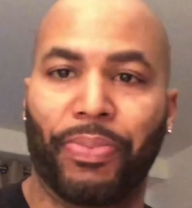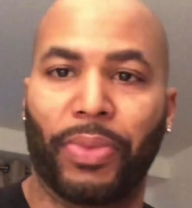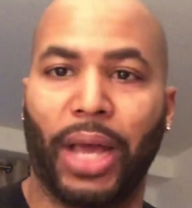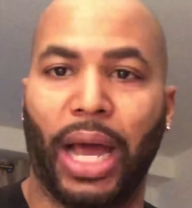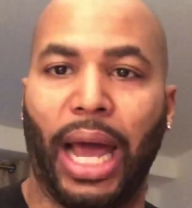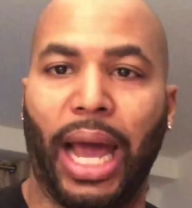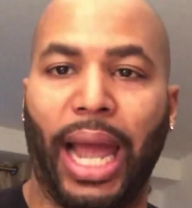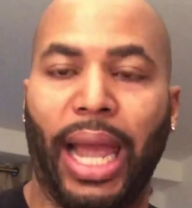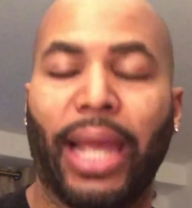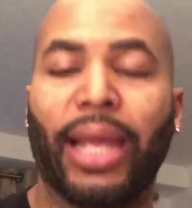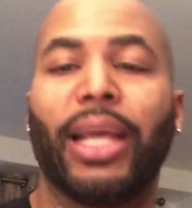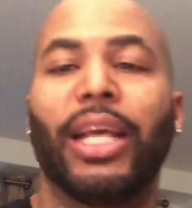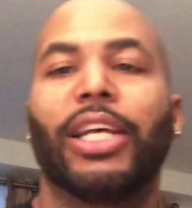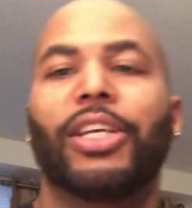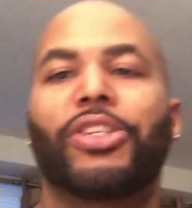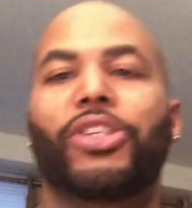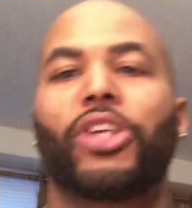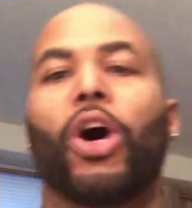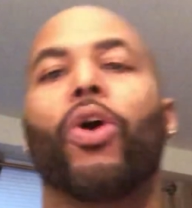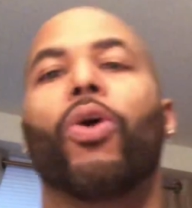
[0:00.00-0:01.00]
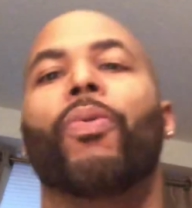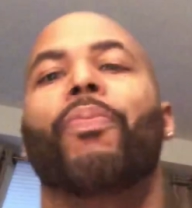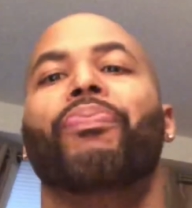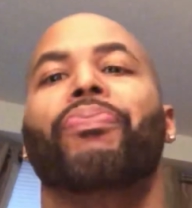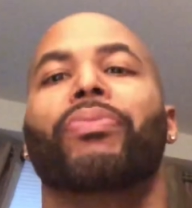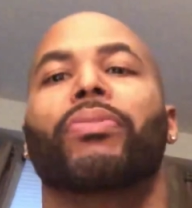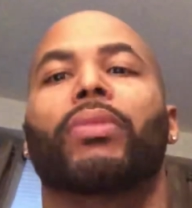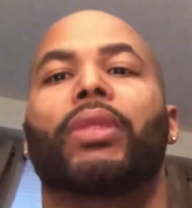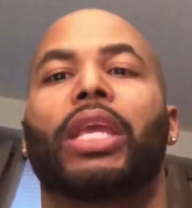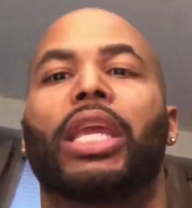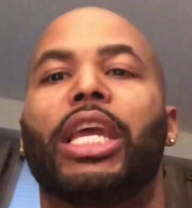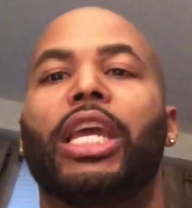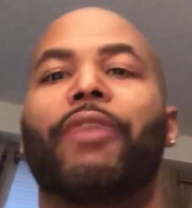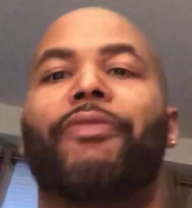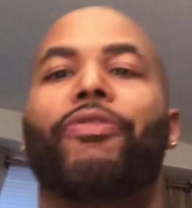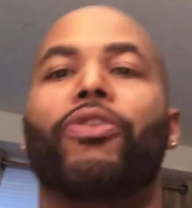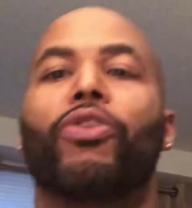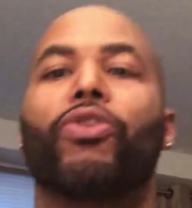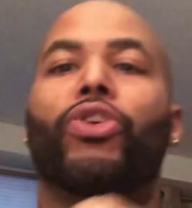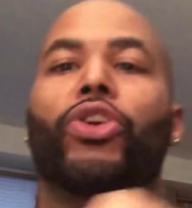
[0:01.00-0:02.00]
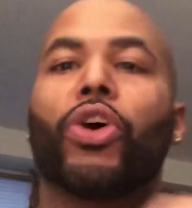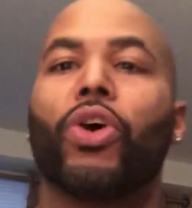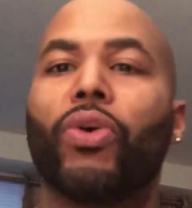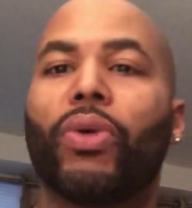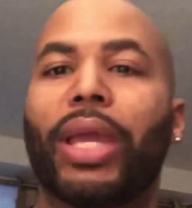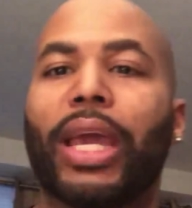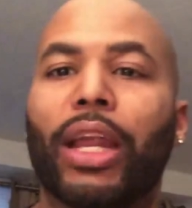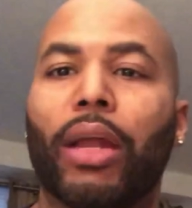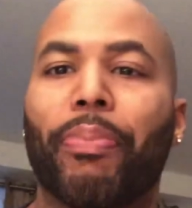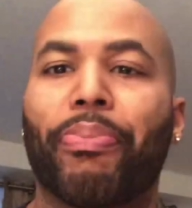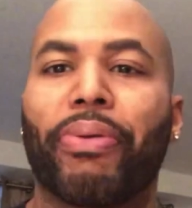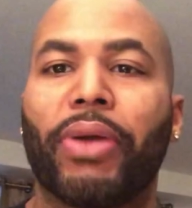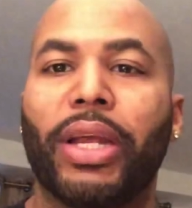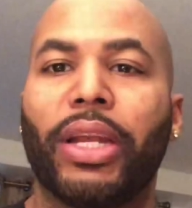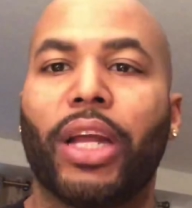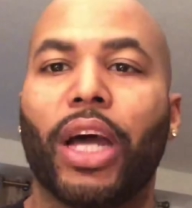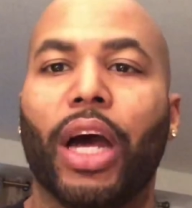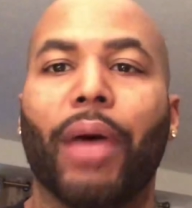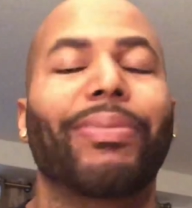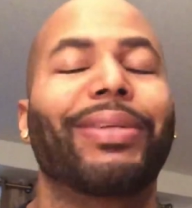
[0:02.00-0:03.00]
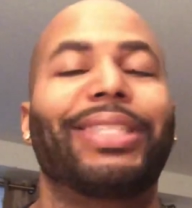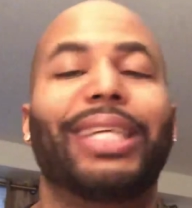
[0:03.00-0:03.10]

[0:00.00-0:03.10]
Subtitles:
All right. So if you do get a prenup,